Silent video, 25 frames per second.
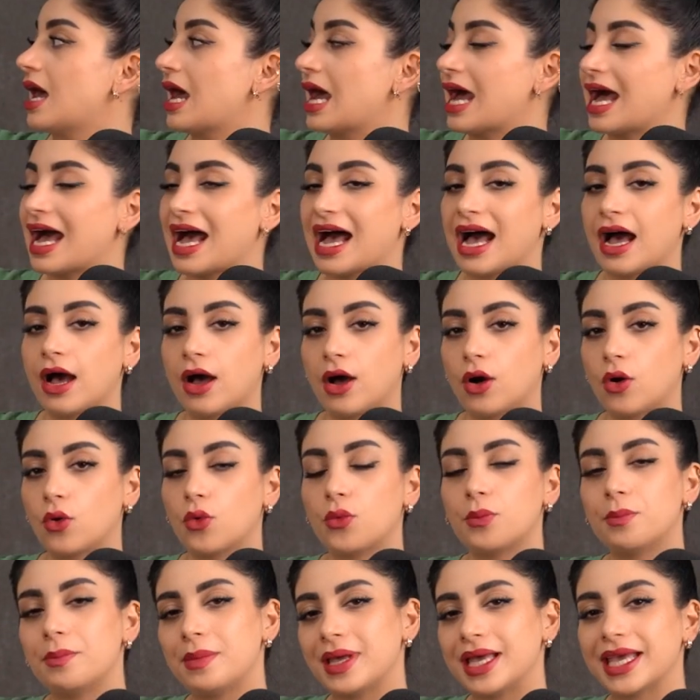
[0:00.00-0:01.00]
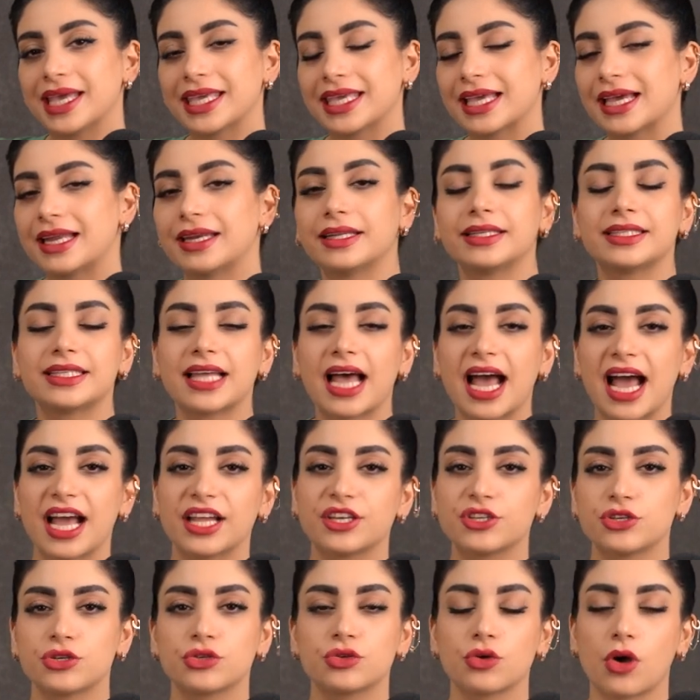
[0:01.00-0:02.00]
how me can
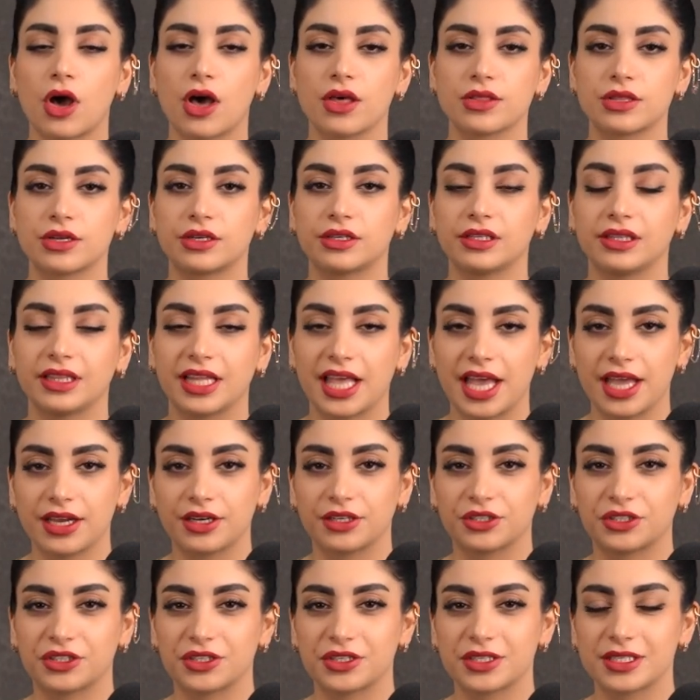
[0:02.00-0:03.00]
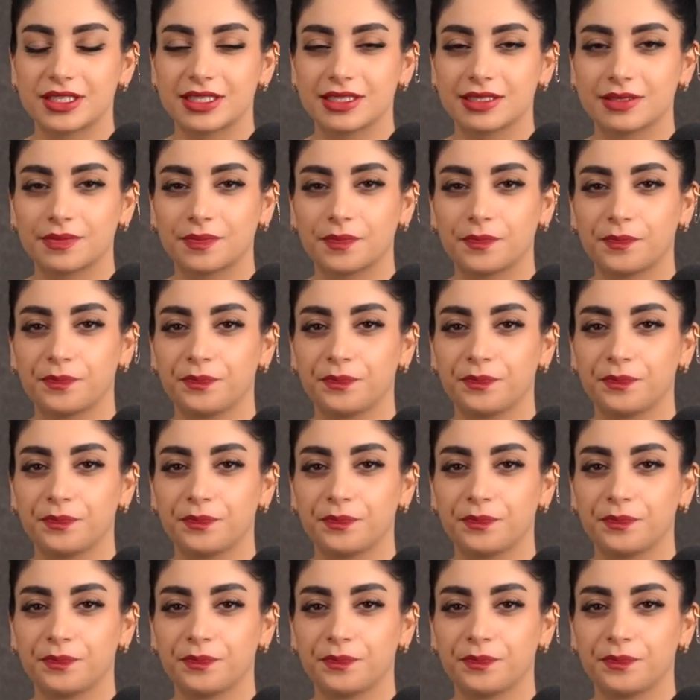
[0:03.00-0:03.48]
attach to other letters.